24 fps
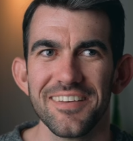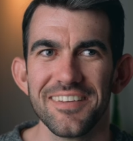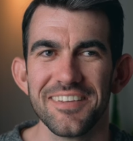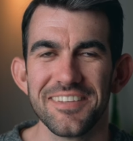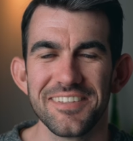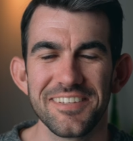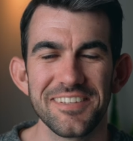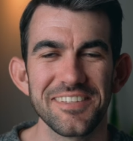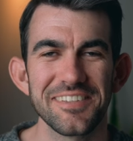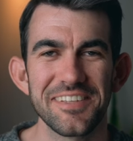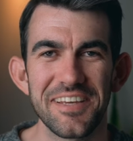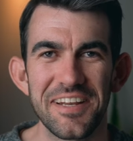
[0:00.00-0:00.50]

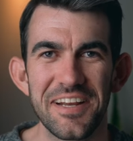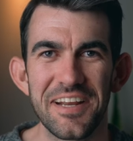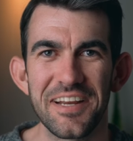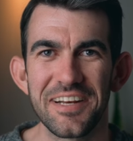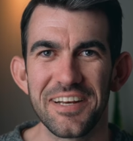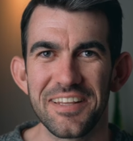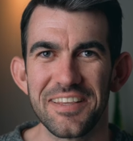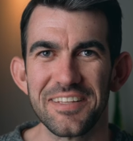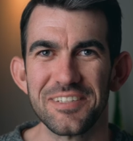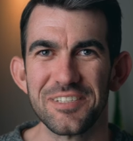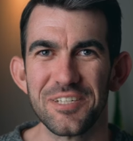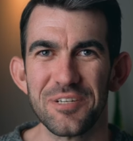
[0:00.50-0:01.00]
this is getting
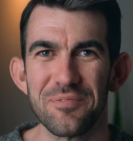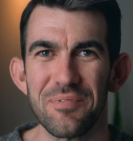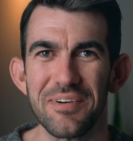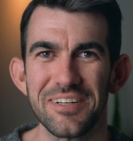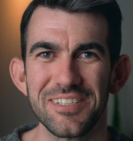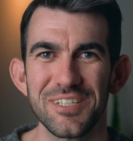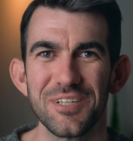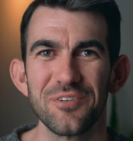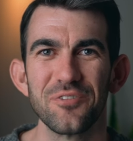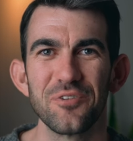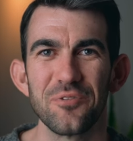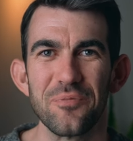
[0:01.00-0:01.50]
into the too
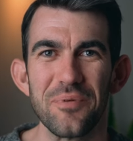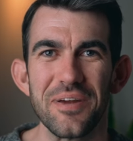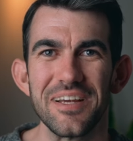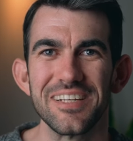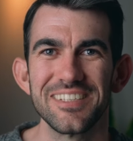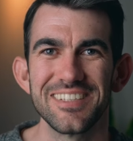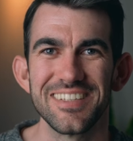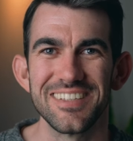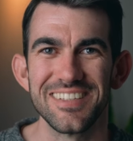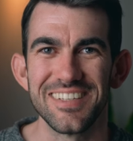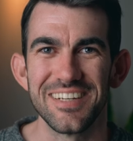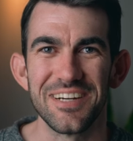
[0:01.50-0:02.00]
much
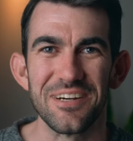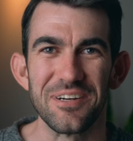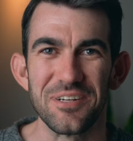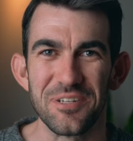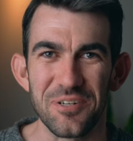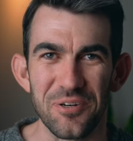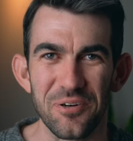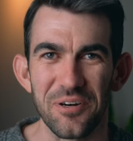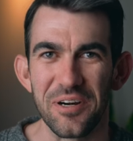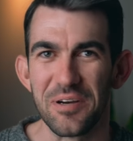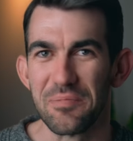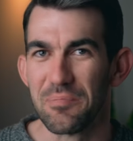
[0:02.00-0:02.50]
information
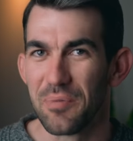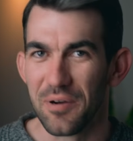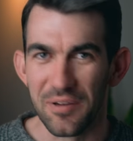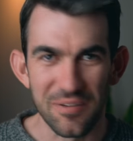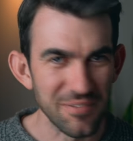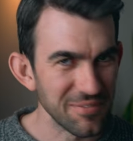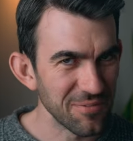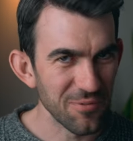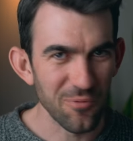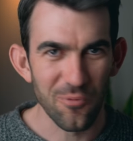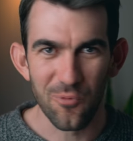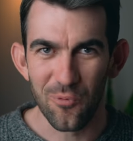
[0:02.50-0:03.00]
territory, but
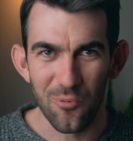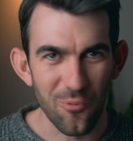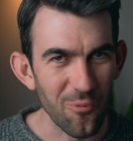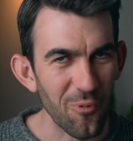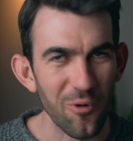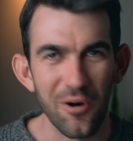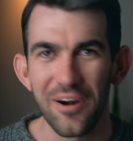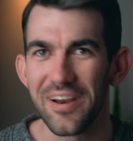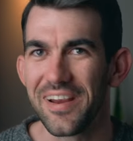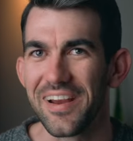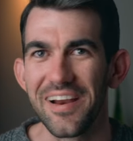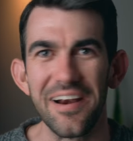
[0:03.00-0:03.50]

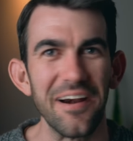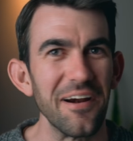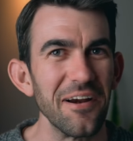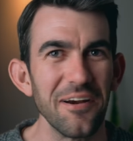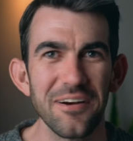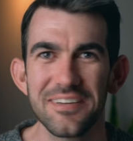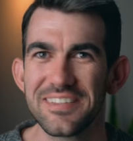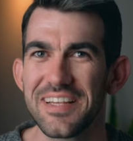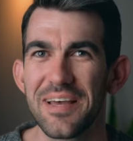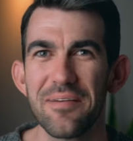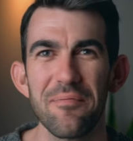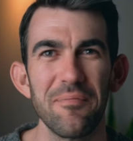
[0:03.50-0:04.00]
we're here. You're
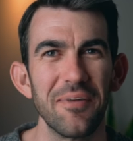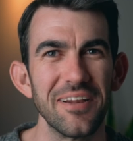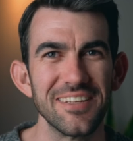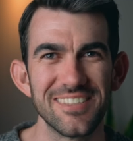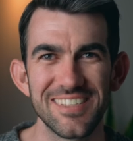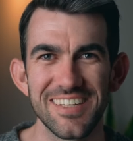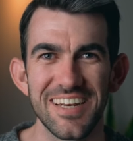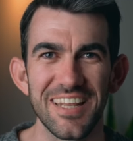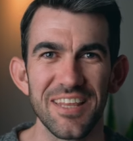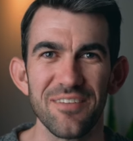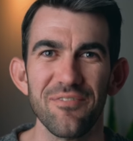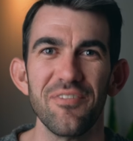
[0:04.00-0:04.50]
10 minutes
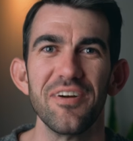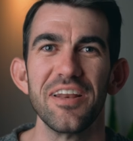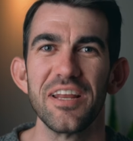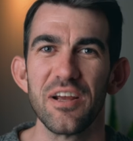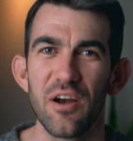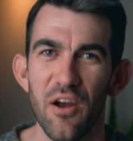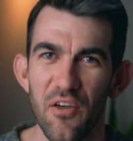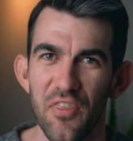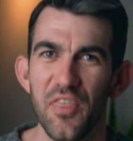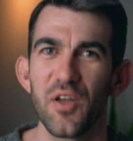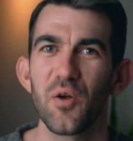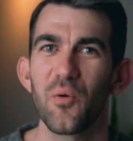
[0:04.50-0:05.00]
into the
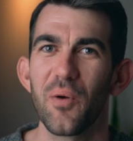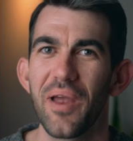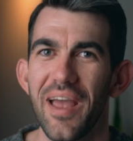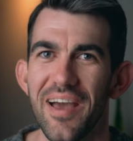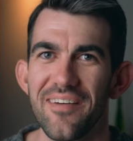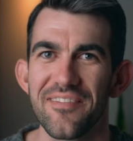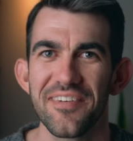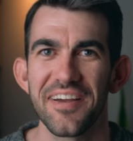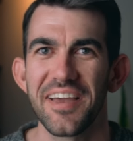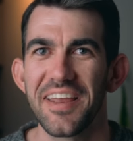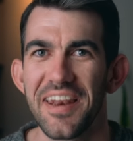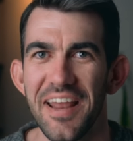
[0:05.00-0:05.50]
video. I think we
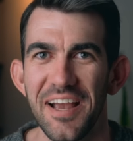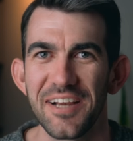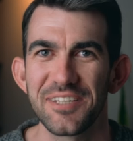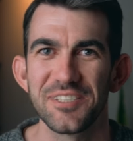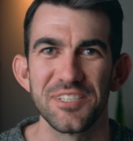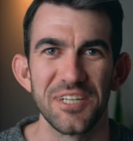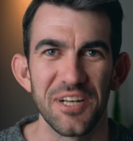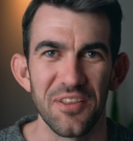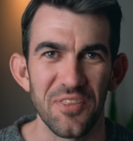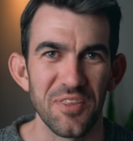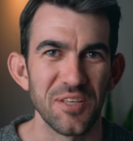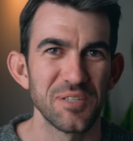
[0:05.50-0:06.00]
have a
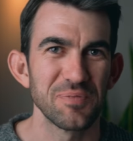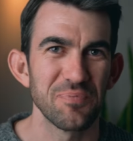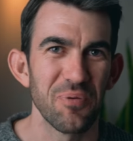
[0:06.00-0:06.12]
connection at this